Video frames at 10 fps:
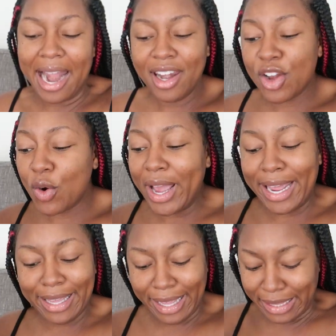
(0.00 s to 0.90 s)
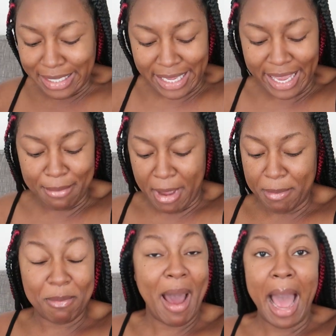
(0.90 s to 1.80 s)
I need to go ahead and get this second
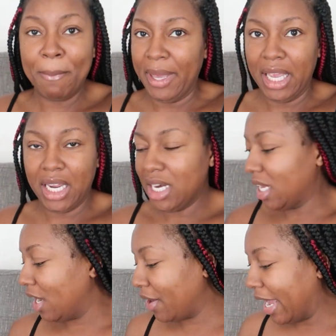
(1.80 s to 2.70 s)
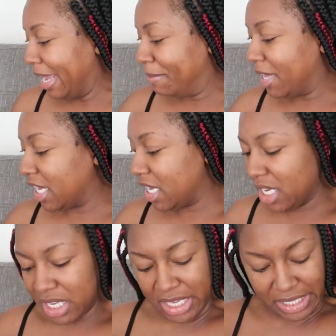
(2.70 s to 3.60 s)
baby popping, okay?
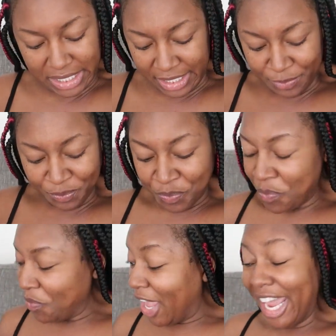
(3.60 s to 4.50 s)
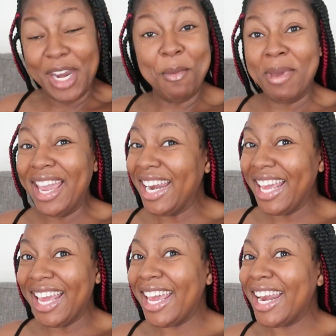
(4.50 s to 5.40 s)
Because in a
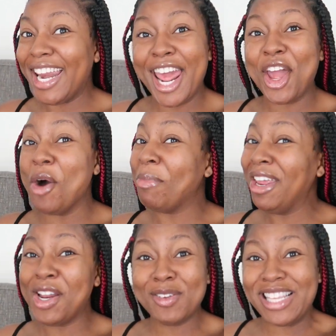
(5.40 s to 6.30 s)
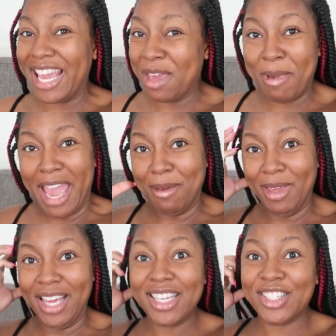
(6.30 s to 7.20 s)
minute, it ain't gonna be no second
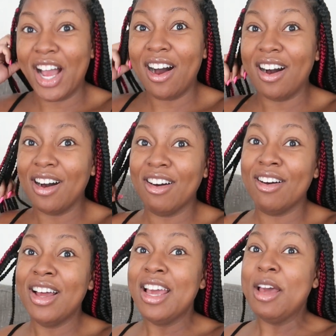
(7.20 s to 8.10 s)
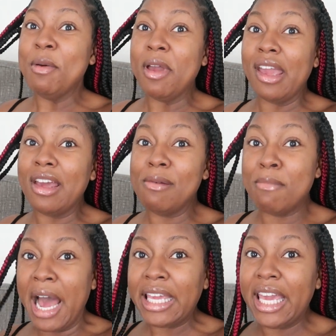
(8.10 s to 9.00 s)
baby. Because y'all,
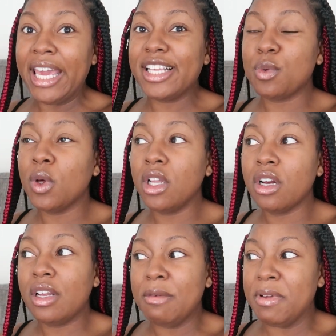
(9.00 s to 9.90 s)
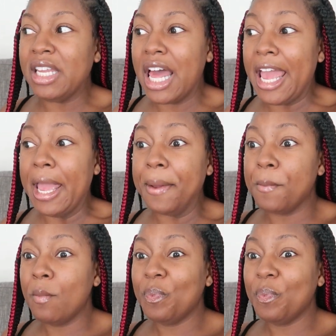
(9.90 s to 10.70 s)
my kids will literally be like,